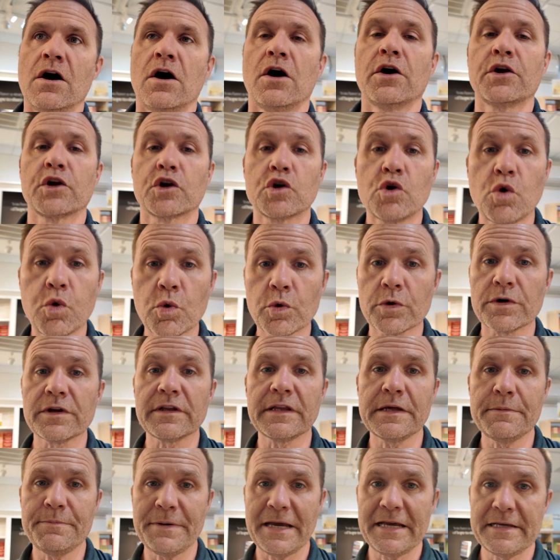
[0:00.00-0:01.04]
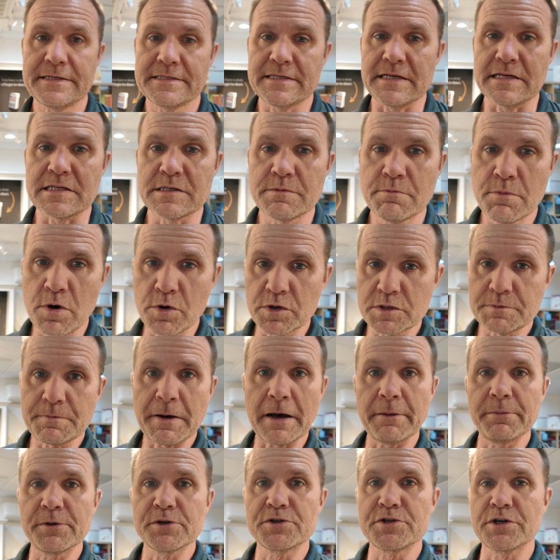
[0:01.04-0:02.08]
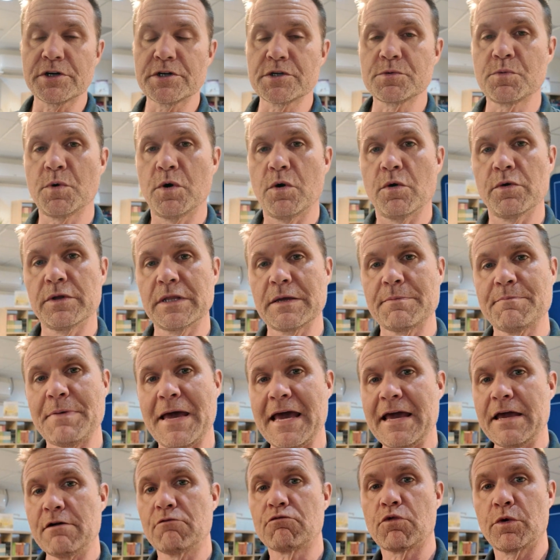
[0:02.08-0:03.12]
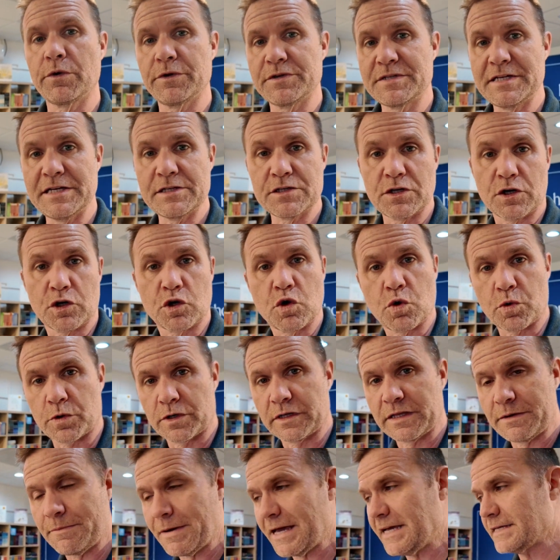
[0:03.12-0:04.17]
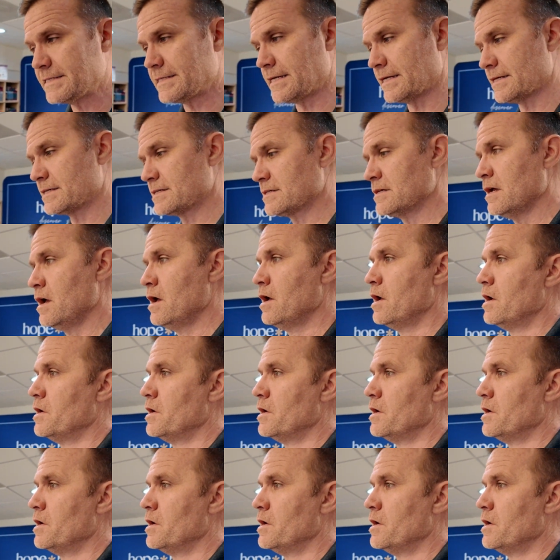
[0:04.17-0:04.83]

on a quarterly basis. Most publishers will only pay royalties on a quarterly basis.